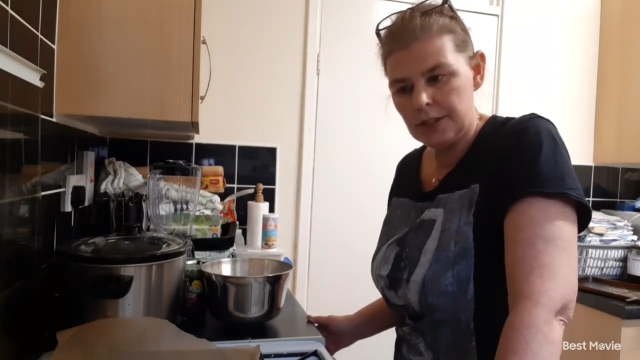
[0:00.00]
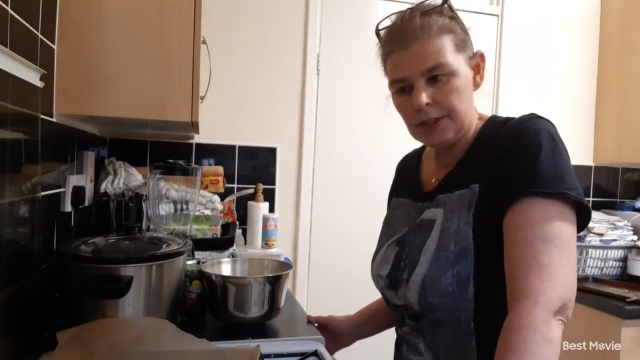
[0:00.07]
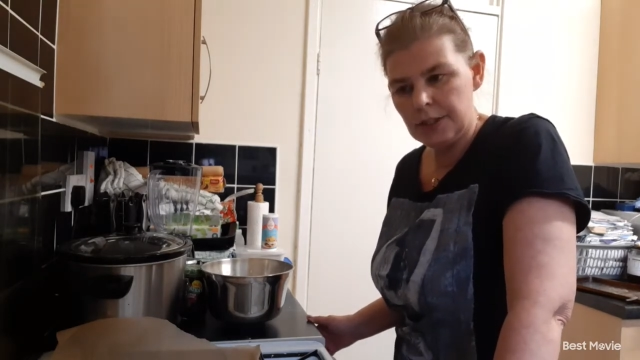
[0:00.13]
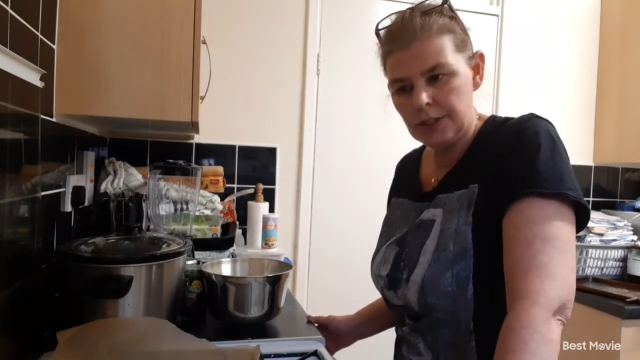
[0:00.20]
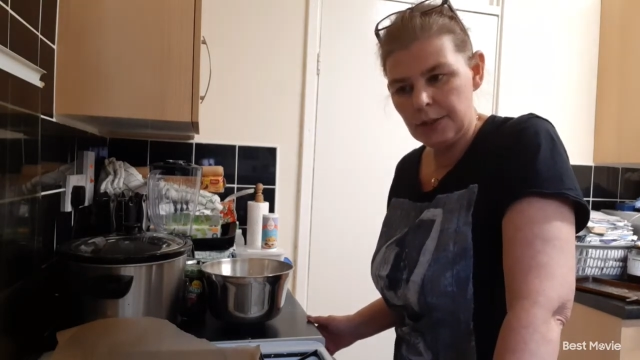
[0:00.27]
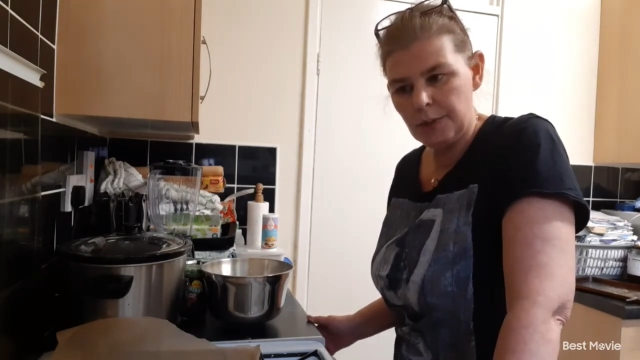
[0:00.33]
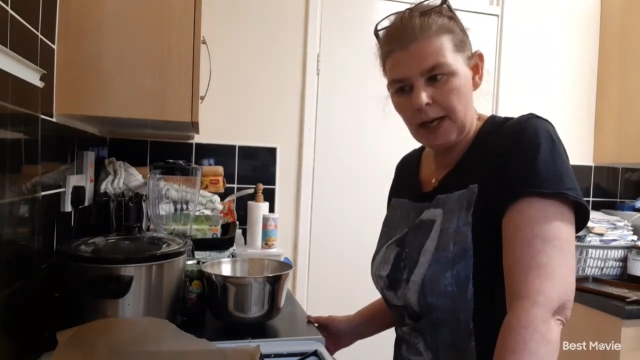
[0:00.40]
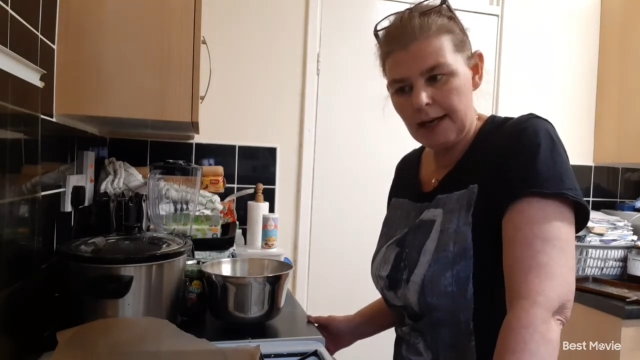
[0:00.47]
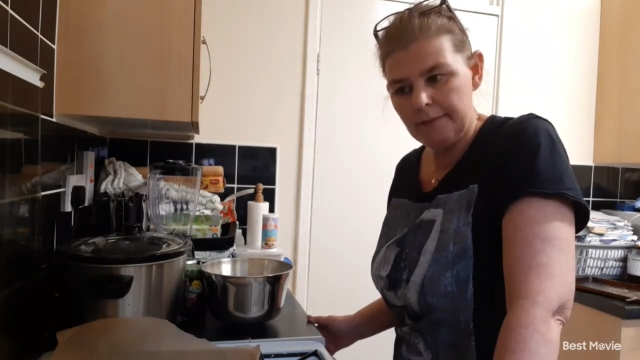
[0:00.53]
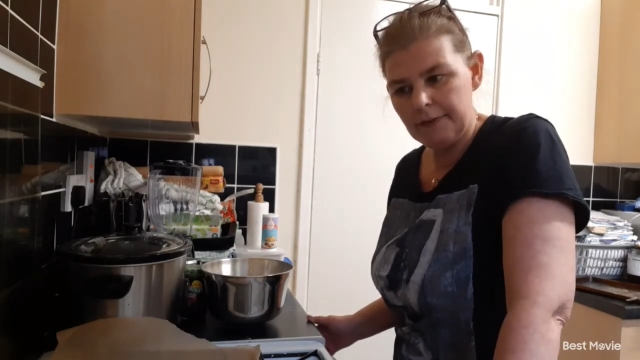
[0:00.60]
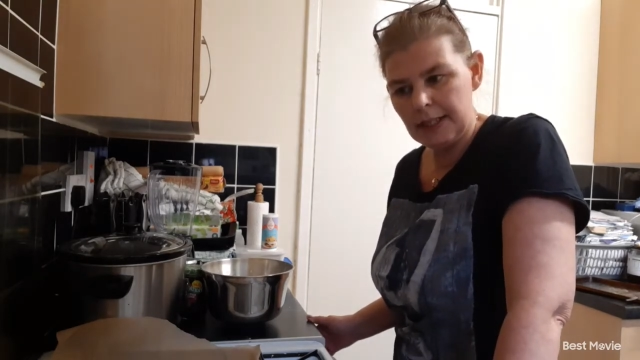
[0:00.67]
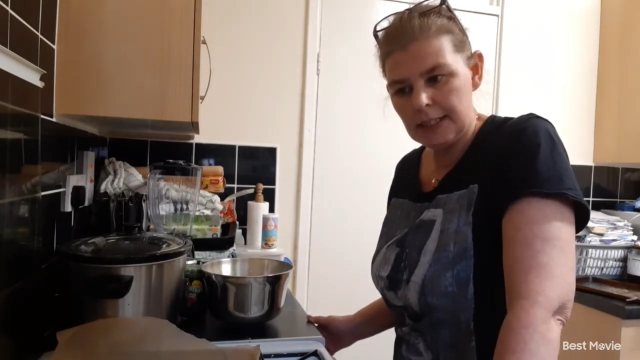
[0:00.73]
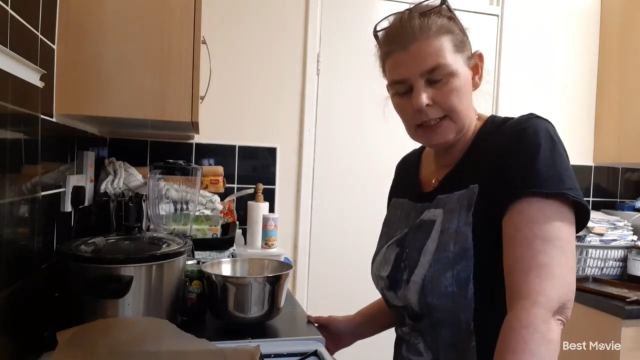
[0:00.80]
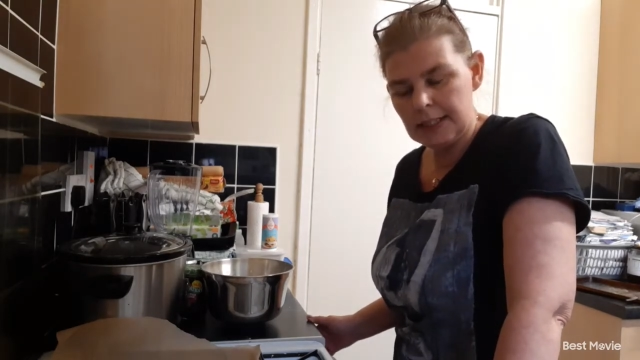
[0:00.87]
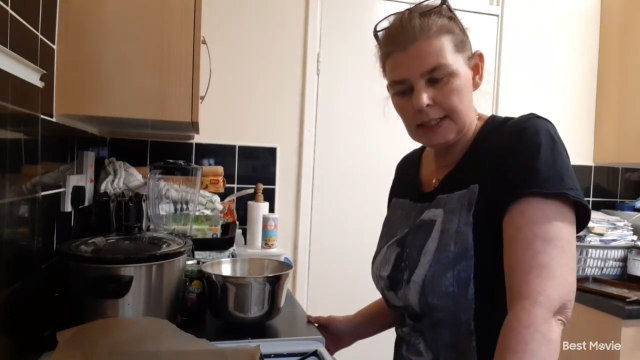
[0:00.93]
to have
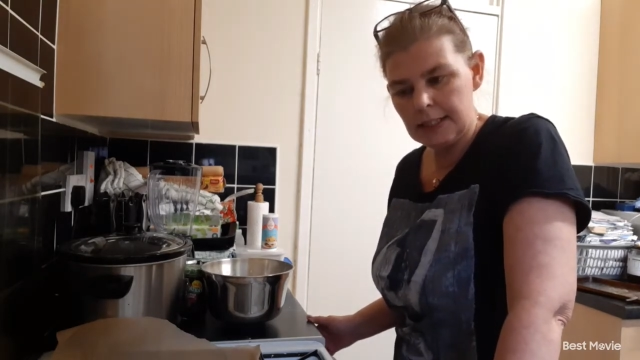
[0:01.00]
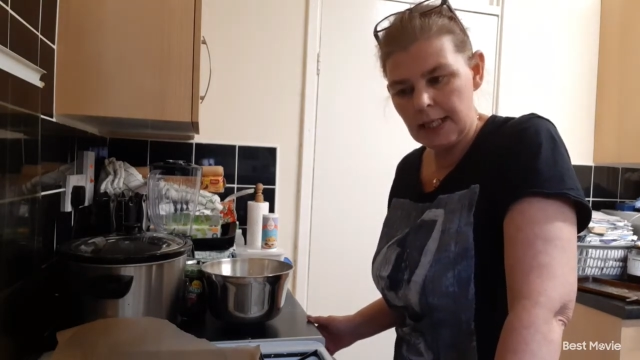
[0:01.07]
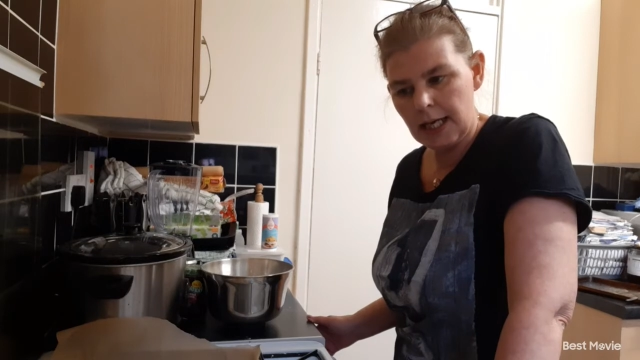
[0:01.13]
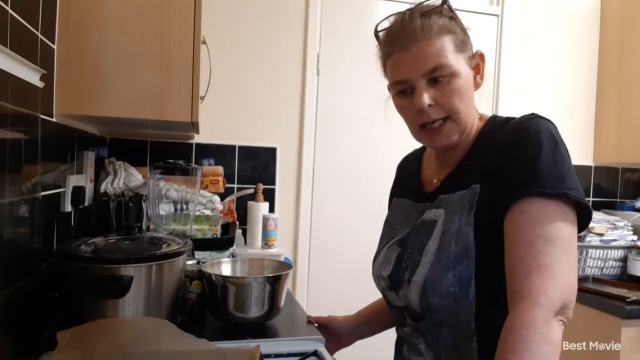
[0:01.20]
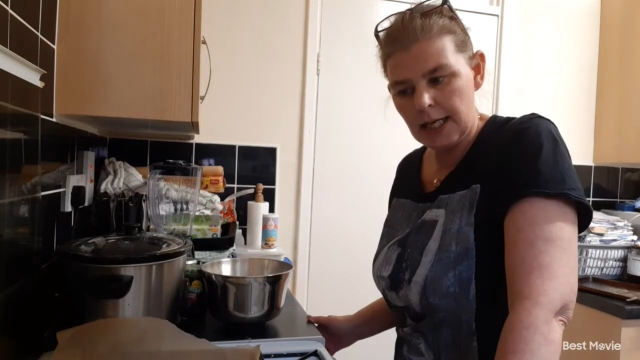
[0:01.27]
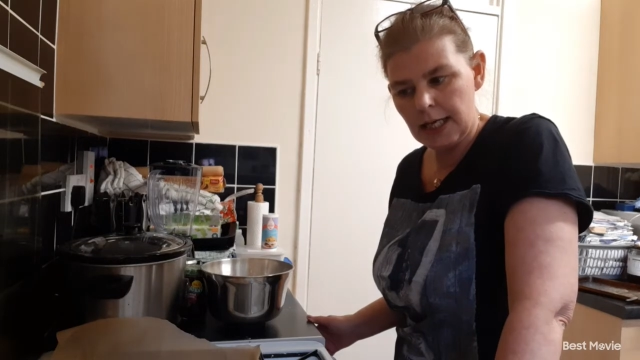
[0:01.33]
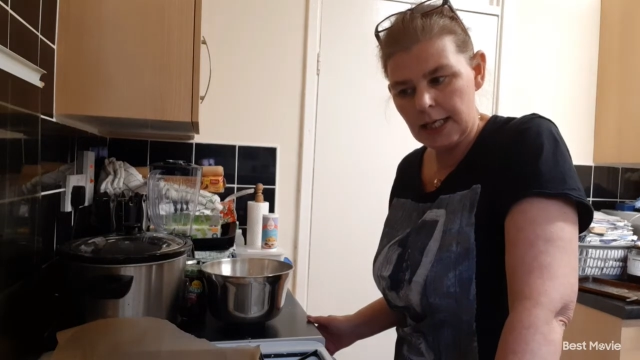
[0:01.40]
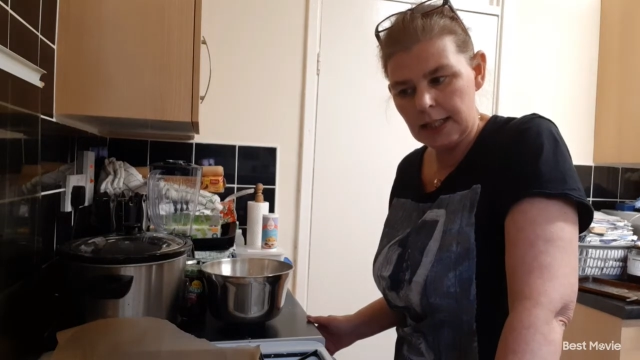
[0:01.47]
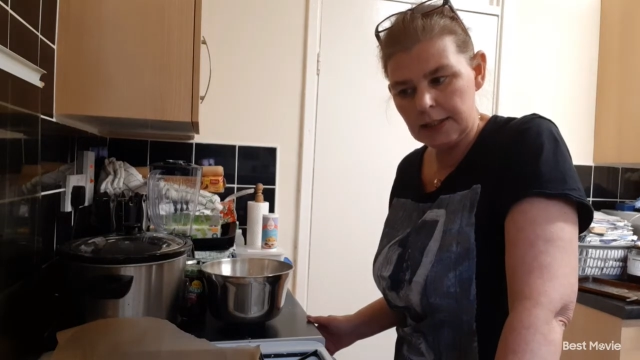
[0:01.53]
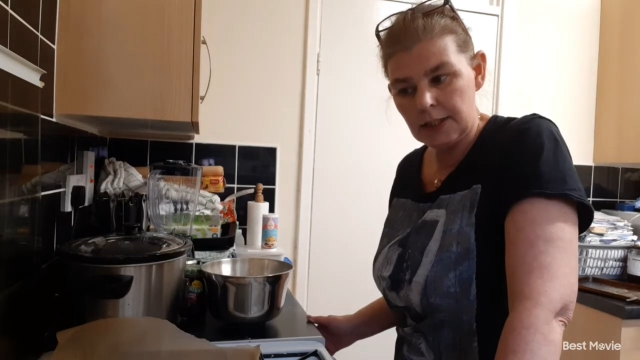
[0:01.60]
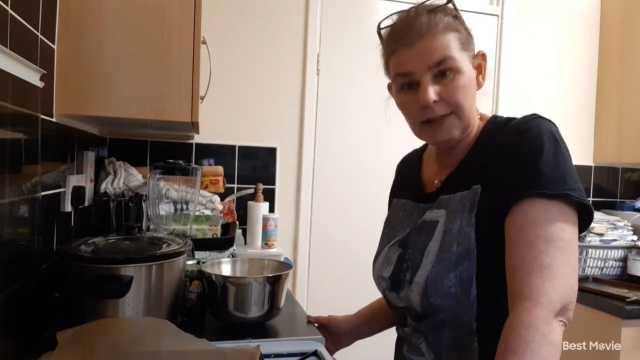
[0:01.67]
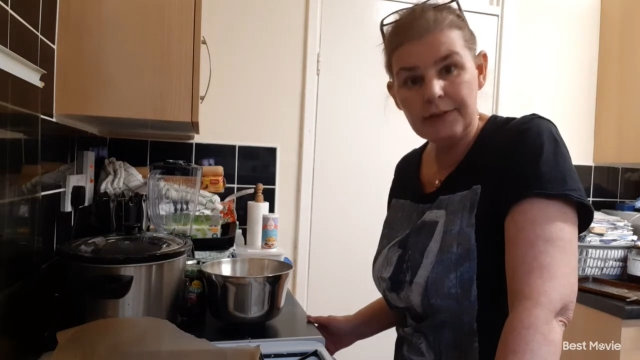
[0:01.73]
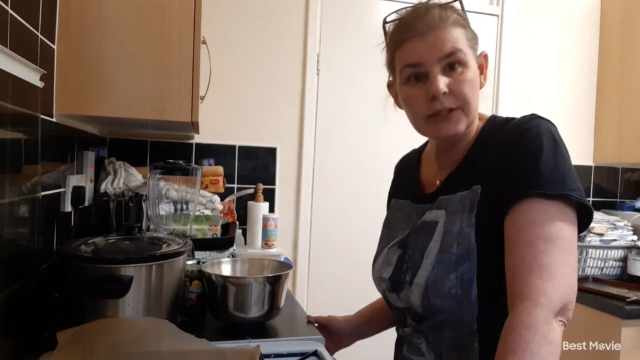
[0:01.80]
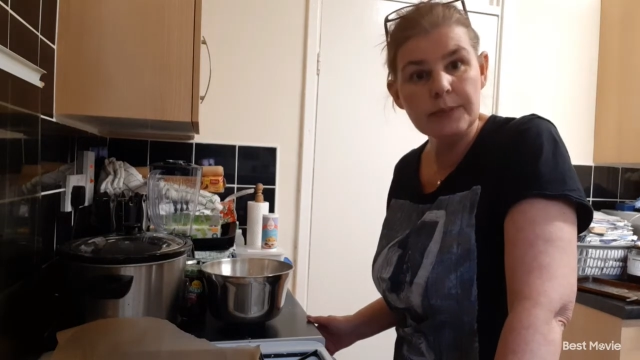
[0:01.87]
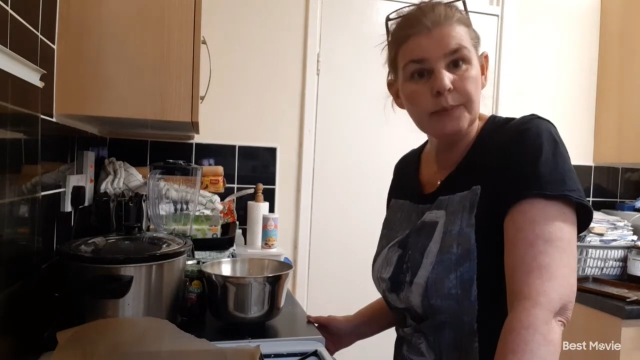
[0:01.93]
it, to
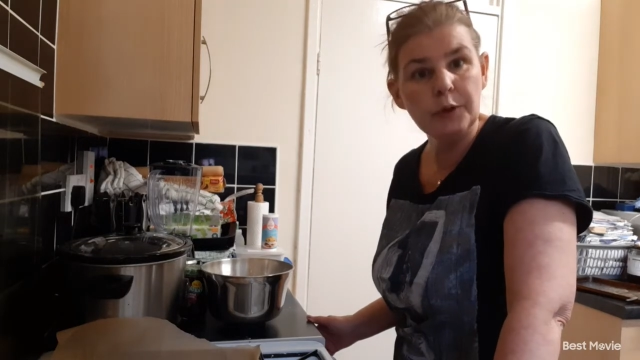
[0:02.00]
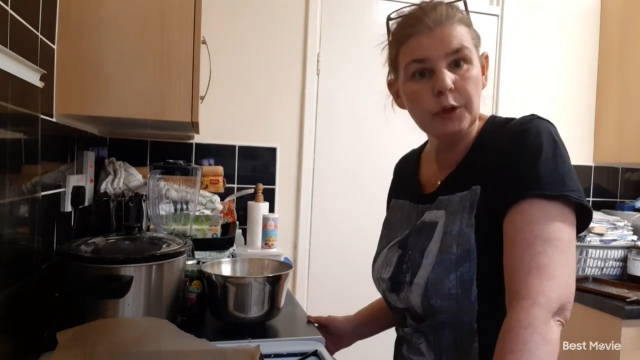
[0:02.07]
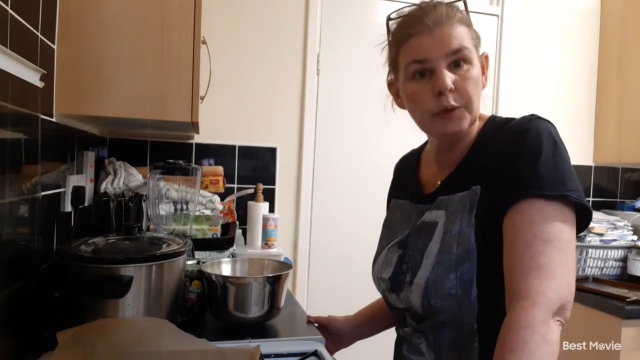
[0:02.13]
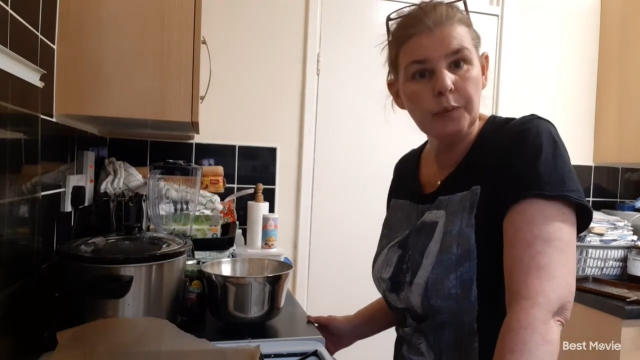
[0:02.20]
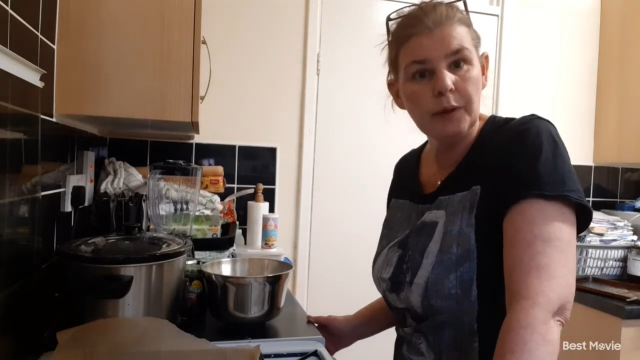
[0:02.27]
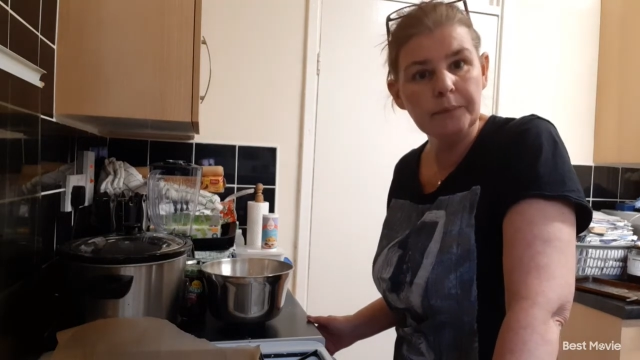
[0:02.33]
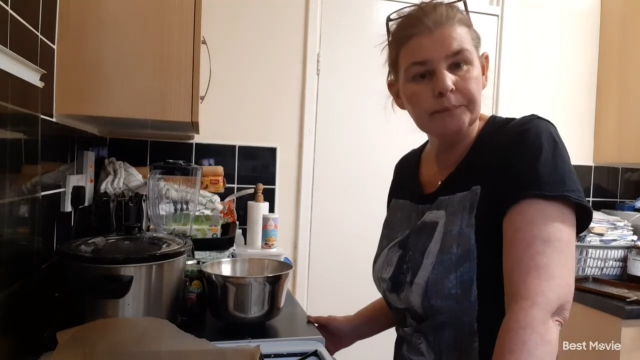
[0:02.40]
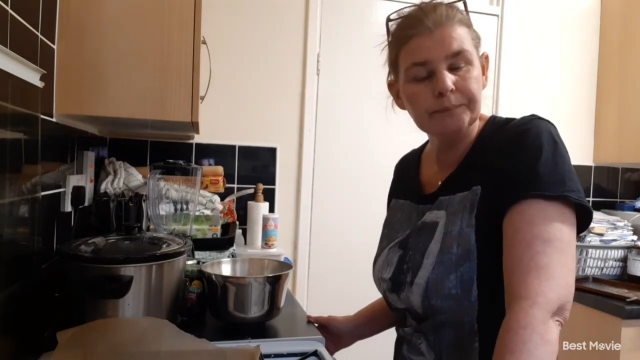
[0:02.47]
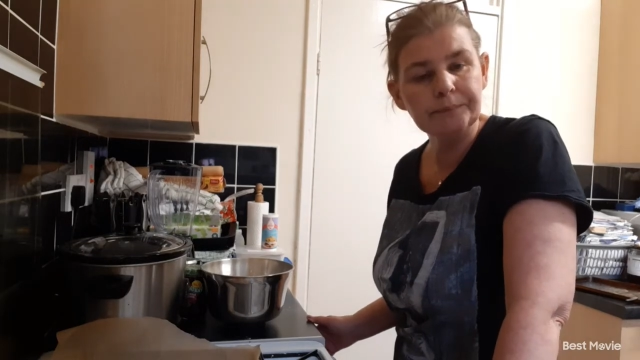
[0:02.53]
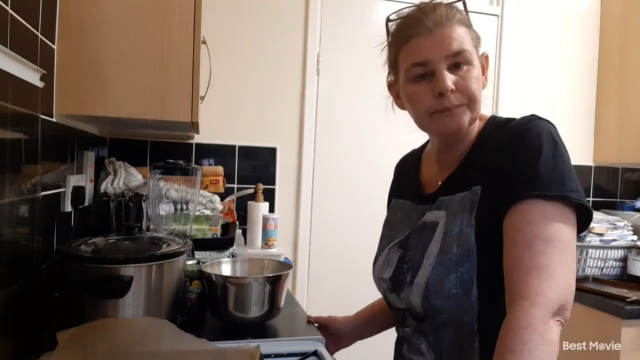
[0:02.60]
have a smaller one,